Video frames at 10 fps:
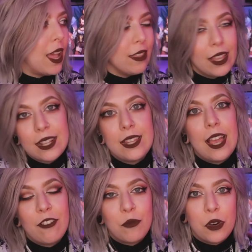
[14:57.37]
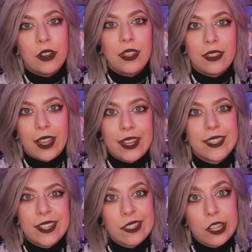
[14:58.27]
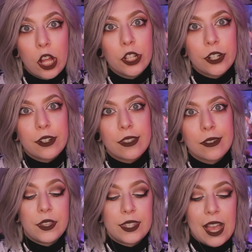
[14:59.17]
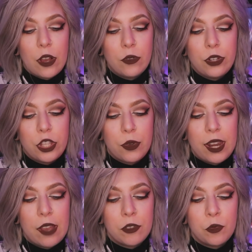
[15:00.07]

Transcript: I'd like to have more than like 6 colors. The sound, you can have